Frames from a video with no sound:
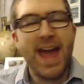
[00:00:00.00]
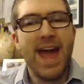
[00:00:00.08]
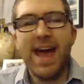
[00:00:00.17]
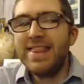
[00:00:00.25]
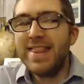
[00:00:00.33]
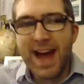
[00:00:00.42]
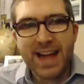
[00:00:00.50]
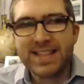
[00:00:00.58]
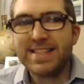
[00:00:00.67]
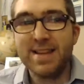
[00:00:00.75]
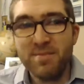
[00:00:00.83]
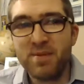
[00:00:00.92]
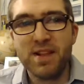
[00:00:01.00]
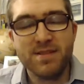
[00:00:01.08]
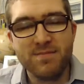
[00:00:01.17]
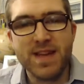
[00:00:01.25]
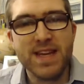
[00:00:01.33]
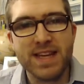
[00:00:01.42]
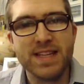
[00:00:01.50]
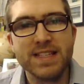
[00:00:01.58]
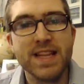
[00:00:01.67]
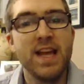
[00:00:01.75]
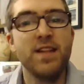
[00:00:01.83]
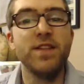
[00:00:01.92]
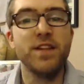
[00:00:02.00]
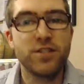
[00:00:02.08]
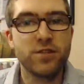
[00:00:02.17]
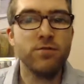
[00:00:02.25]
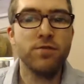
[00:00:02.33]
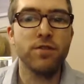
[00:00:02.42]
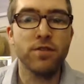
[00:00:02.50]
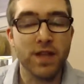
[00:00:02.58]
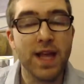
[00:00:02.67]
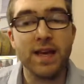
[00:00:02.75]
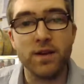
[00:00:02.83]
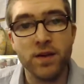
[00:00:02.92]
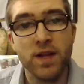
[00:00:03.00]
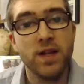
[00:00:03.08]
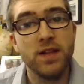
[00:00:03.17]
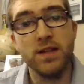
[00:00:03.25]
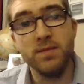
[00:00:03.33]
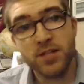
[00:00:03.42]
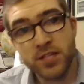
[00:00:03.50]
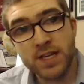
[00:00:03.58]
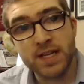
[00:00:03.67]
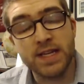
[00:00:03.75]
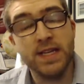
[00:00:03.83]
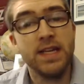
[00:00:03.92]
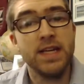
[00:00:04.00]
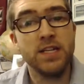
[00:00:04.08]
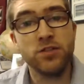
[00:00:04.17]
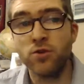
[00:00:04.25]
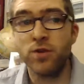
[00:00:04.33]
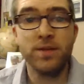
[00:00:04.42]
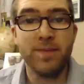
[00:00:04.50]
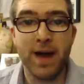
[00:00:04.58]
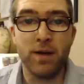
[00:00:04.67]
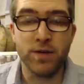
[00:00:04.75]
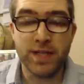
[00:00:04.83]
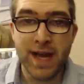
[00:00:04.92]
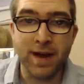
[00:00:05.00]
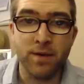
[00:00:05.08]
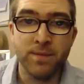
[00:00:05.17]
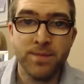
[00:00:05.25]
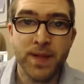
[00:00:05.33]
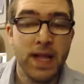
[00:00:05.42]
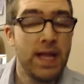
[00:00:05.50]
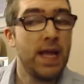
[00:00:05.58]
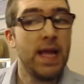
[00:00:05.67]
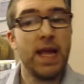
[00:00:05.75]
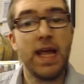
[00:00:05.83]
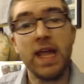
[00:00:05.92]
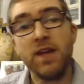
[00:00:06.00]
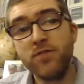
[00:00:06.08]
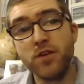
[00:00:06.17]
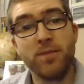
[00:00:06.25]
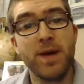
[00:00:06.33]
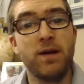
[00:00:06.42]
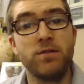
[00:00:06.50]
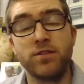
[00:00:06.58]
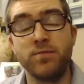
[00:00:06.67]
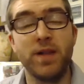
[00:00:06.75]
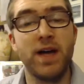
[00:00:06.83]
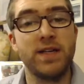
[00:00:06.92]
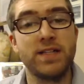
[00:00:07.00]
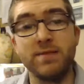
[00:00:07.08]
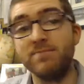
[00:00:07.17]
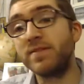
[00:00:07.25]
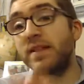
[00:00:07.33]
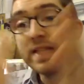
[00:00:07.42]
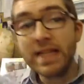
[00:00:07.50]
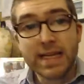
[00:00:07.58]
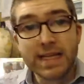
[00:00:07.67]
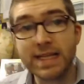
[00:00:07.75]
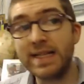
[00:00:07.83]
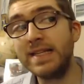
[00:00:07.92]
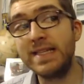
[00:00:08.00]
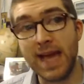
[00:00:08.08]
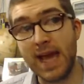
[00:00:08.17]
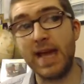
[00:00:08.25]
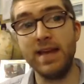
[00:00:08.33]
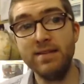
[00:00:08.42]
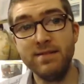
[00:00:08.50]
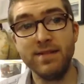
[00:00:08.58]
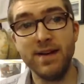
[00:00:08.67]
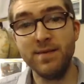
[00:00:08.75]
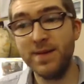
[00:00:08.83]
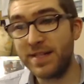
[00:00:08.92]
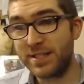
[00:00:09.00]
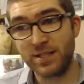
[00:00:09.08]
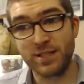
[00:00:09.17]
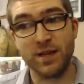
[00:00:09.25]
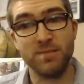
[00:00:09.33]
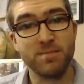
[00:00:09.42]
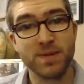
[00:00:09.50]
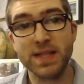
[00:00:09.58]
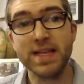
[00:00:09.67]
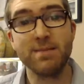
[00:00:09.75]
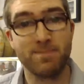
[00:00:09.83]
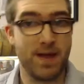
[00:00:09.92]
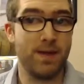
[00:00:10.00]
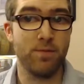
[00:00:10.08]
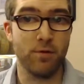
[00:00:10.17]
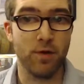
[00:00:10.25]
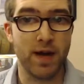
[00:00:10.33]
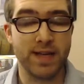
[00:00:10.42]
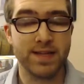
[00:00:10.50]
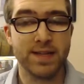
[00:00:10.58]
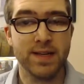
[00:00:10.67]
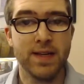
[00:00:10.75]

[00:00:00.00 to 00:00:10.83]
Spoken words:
And that simply means that sooner or later, the machine is going to power down. If your power supply is completely dead, I mean, it's just a complete paperweight,